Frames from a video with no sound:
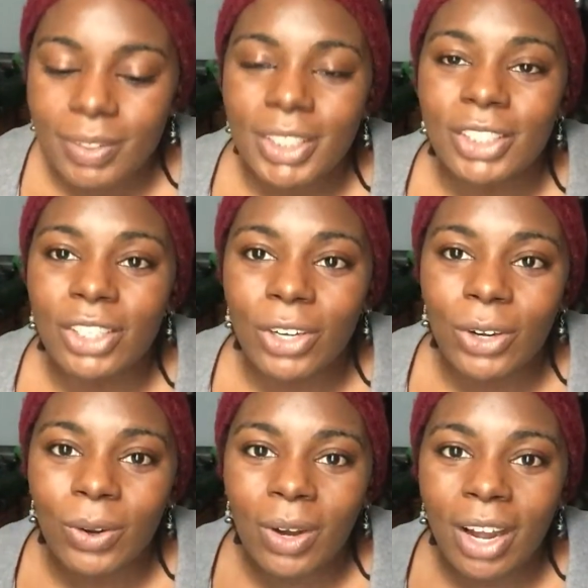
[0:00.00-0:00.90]

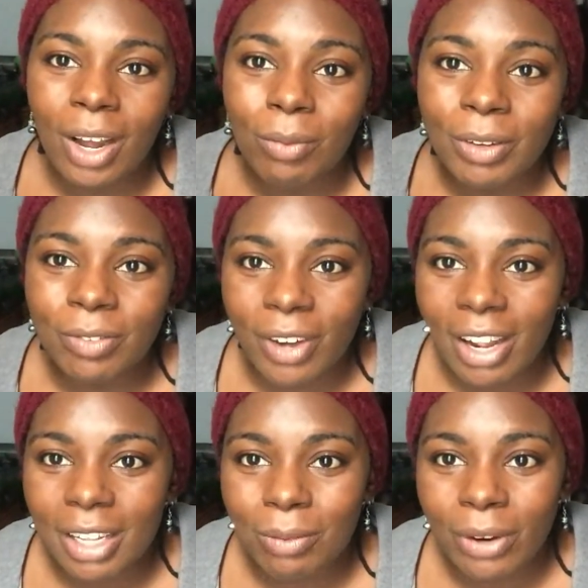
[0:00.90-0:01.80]
So we
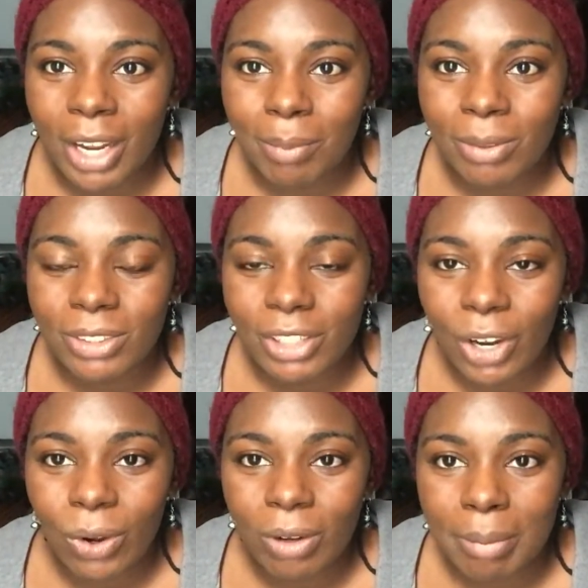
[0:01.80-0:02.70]
finally were able to
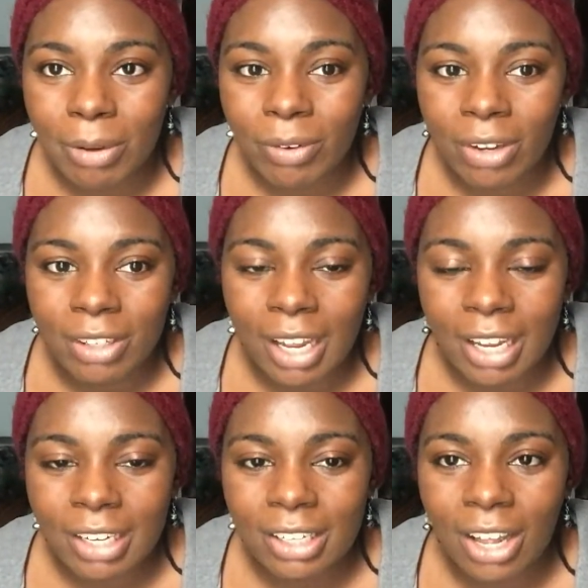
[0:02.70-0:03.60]
go maybe around
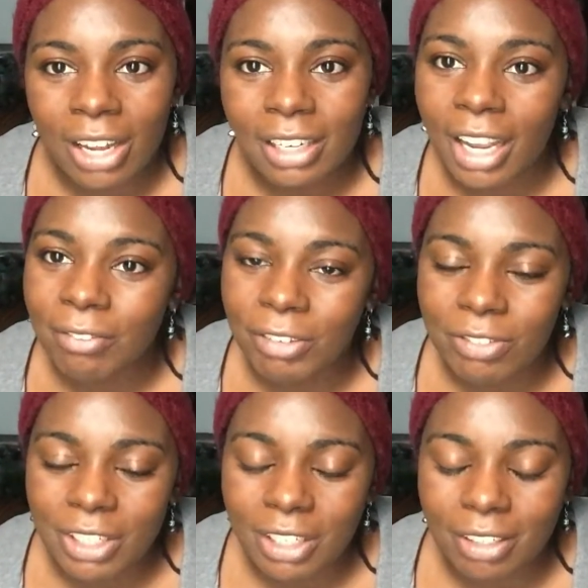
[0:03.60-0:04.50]
9 o'clock,
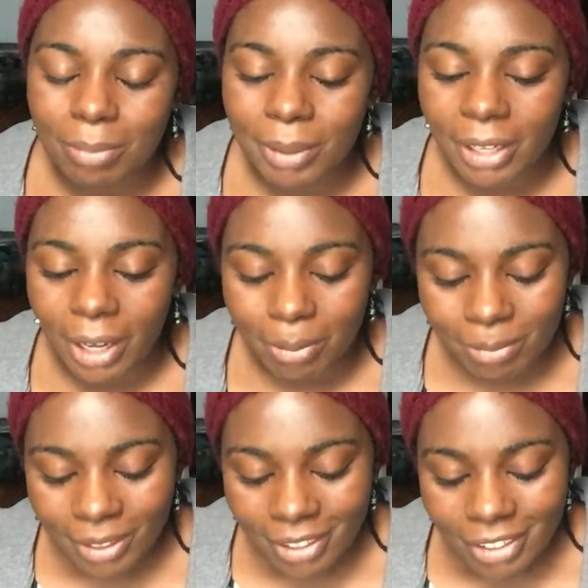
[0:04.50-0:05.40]
9:15
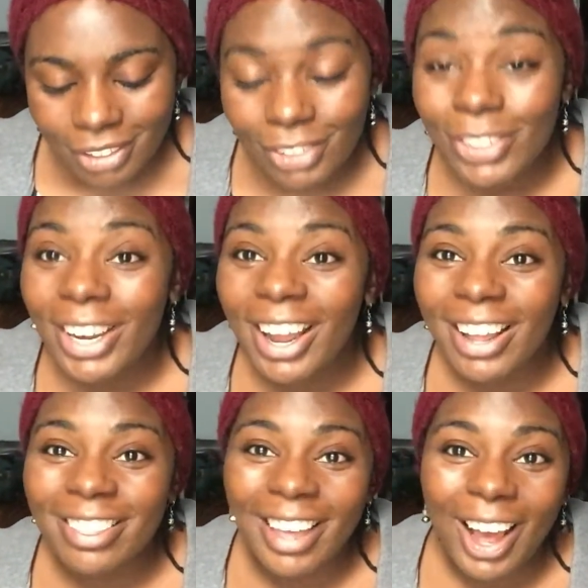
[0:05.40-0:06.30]
p.m. So
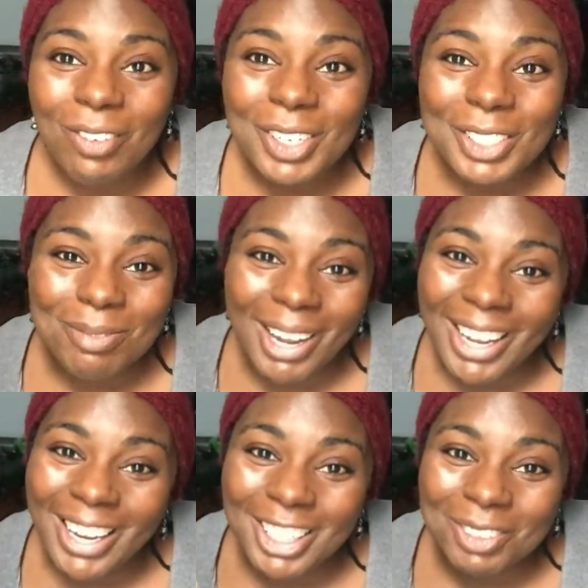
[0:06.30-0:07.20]
yeah, that was
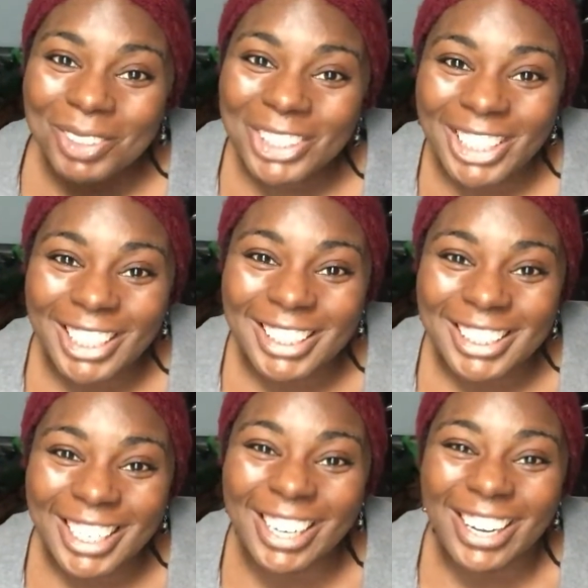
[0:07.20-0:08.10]
my
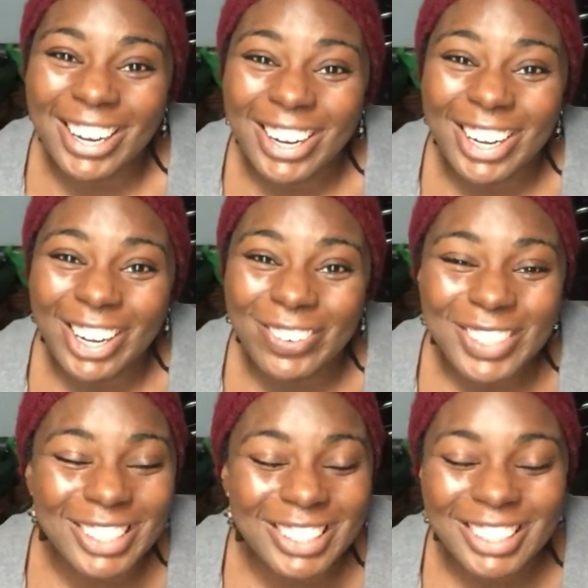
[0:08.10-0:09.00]
experience. It
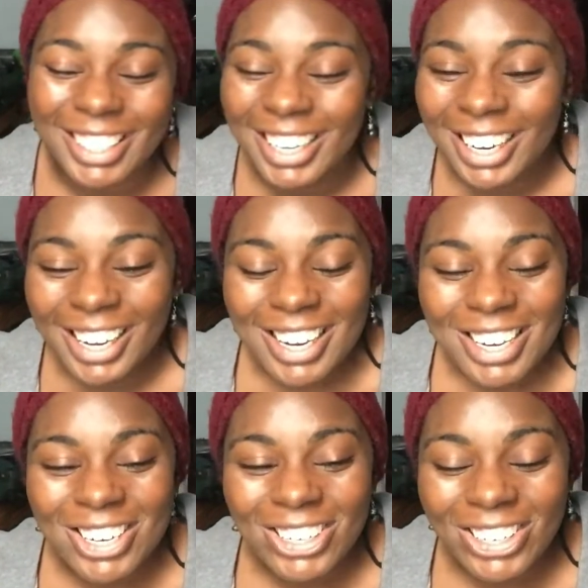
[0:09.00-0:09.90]
was
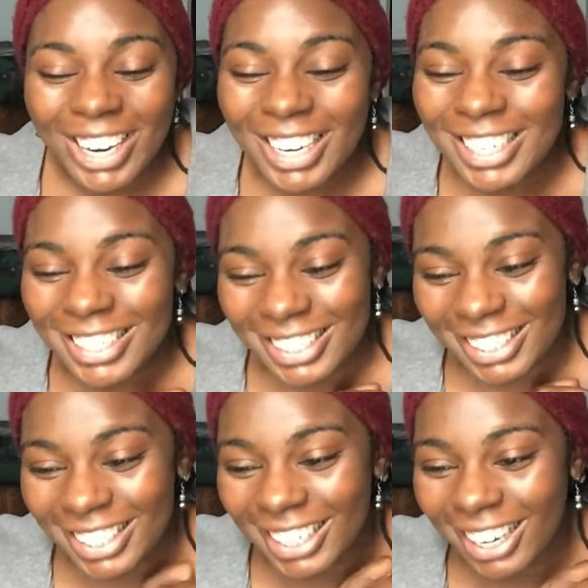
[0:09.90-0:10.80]

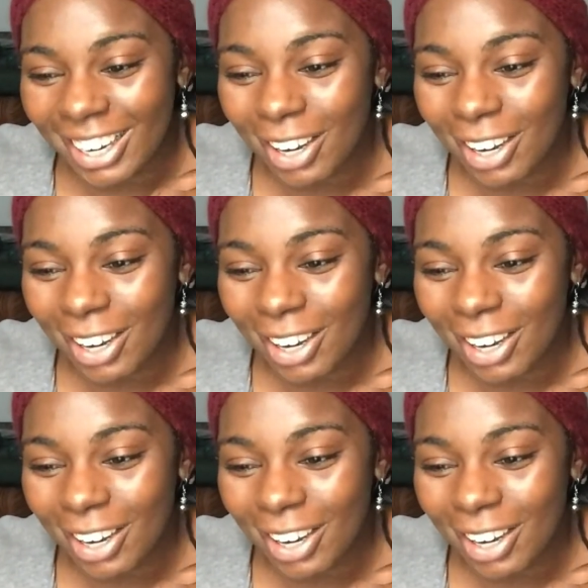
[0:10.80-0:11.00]
crazy.